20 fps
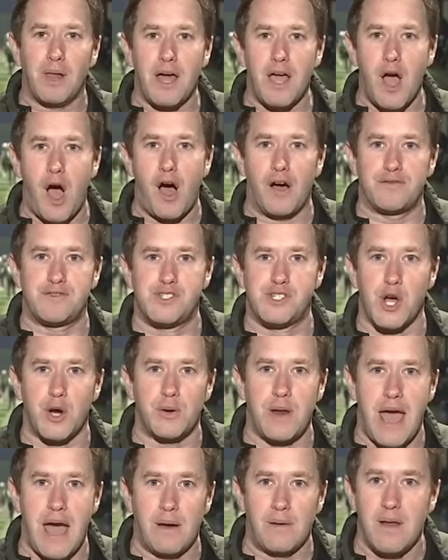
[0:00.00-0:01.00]
playoff
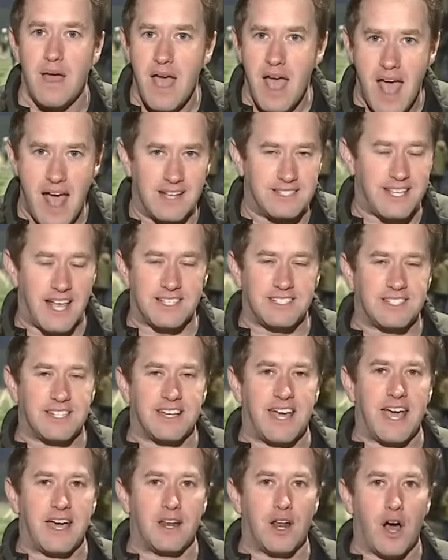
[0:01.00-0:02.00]
showdown as
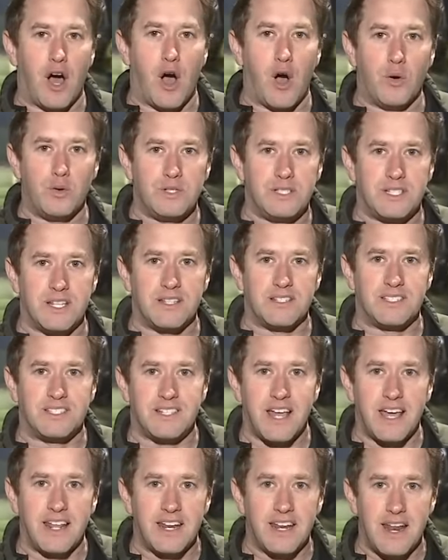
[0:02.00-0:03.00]
Estacada hosted
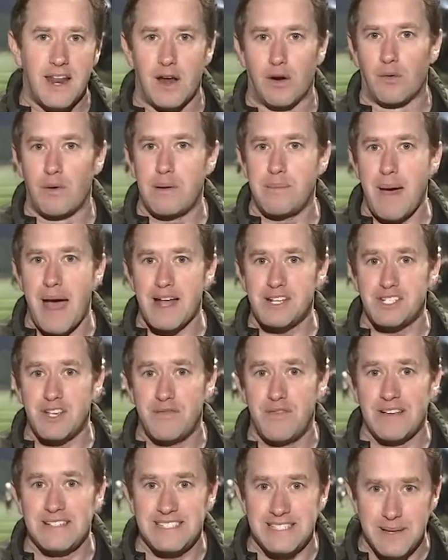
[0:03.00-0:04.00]
Stayton in a
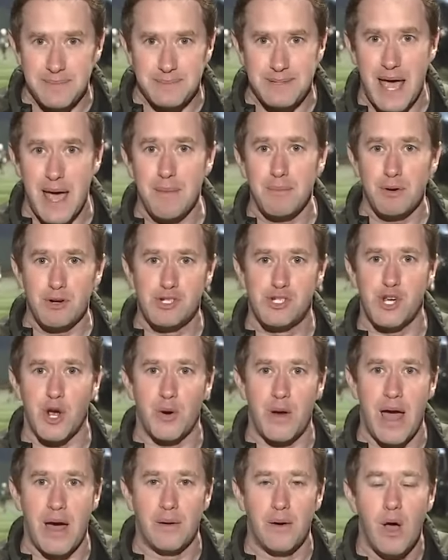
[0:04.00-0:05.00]
rematch of a September
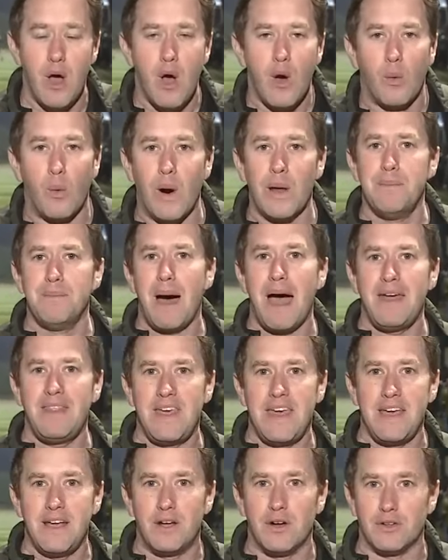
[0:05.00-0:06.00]
showdown won by
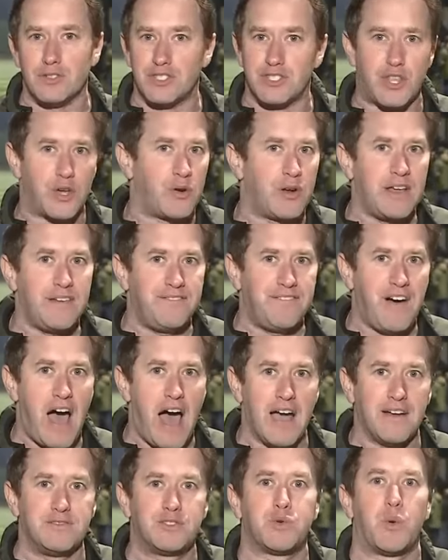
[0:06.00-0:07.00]
the Eagles
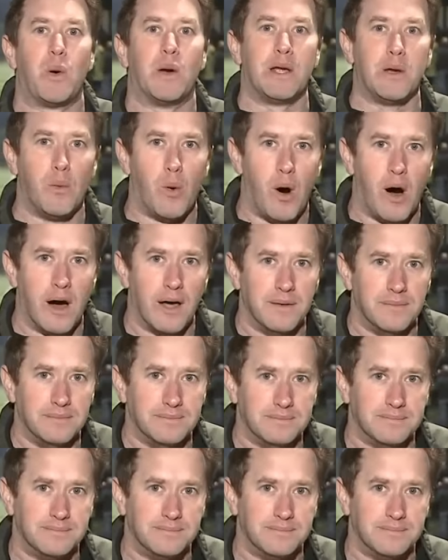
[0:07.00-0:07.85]
35-21.